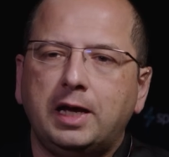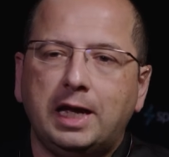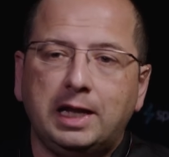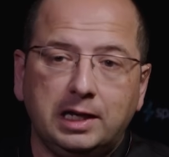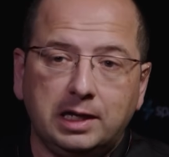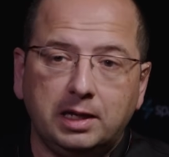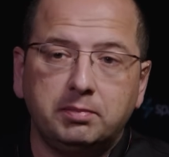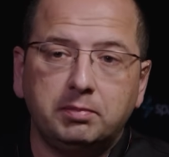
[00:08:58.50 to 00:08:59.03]

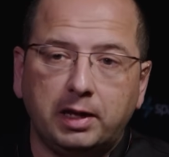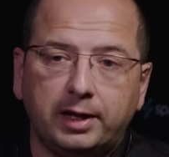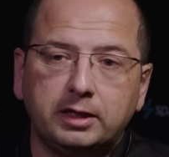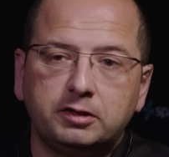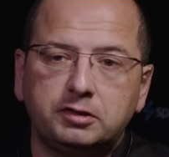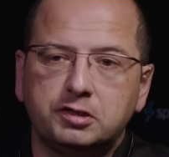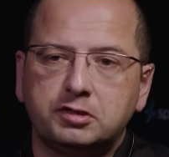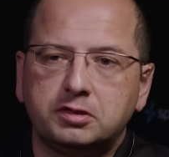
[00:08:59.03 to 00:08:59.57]
LLM like
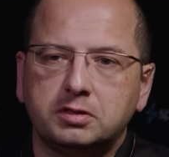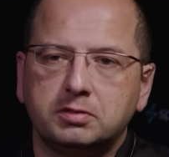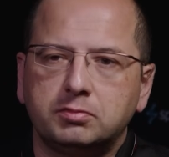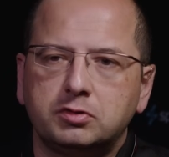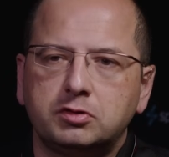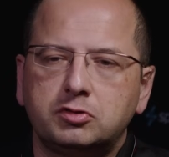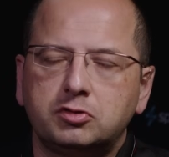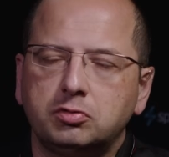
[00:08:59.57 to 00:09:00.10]
systems.
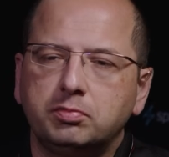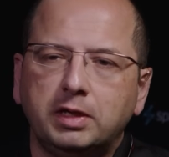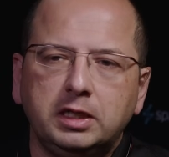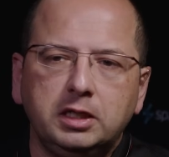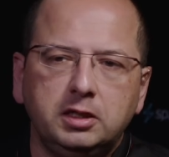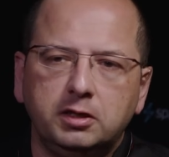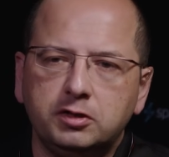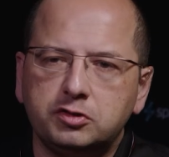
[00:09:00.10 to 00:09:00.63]
So many
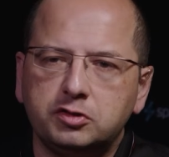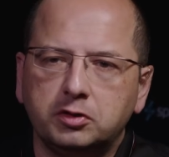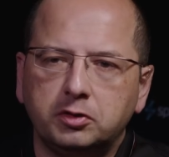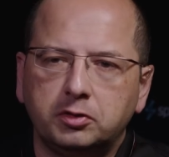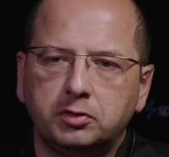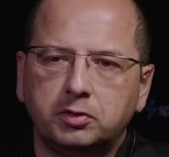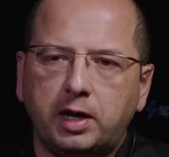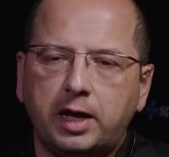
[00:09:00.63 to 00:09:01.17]
years
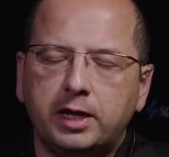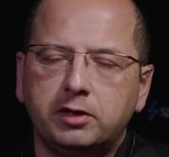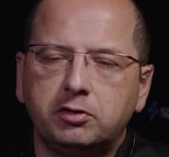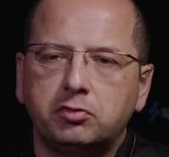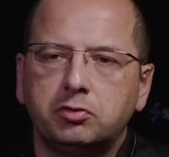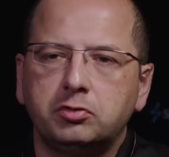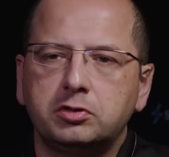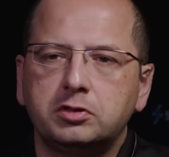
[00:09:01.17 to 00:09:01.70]
ago, I
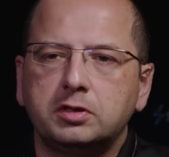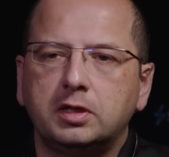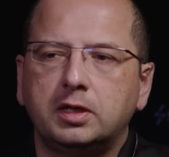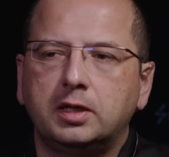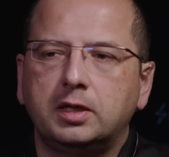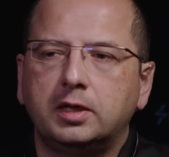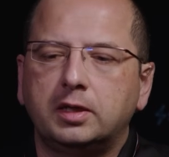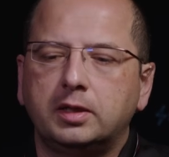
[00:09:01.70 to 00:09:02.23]
wrote
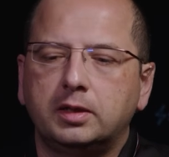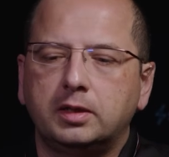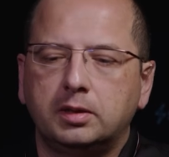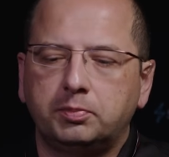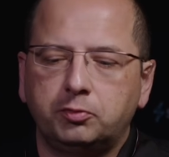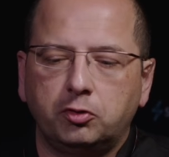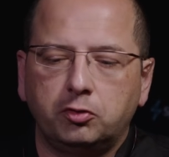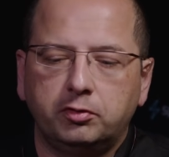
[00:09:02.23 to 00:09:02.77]
uh, a
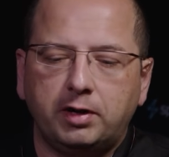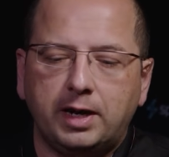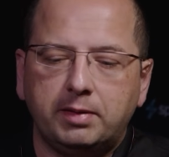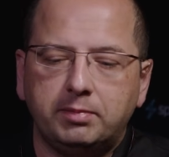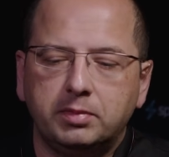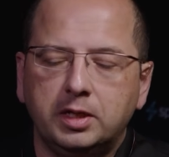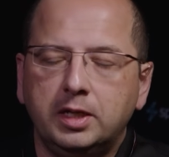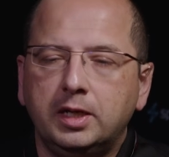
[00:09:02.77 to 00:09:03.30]

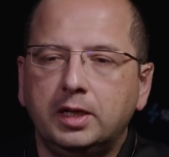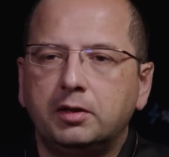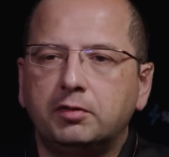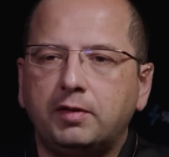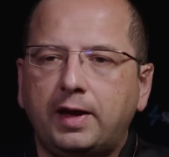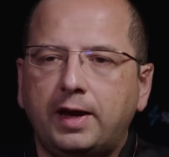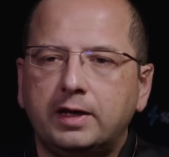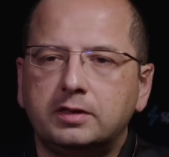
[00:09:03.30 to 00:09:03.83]
program
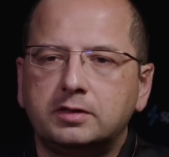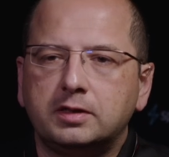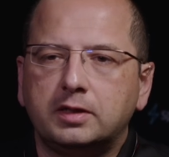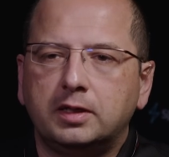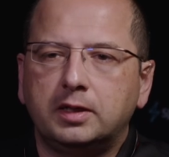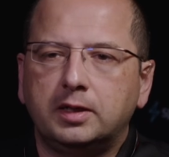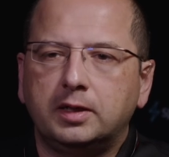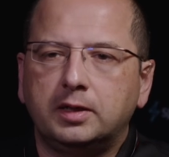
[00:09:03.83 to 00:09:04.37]
that
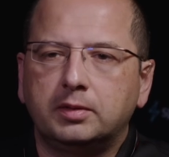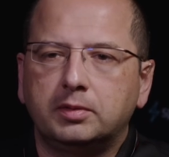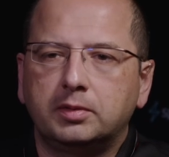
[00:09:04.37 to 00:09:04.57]
uh,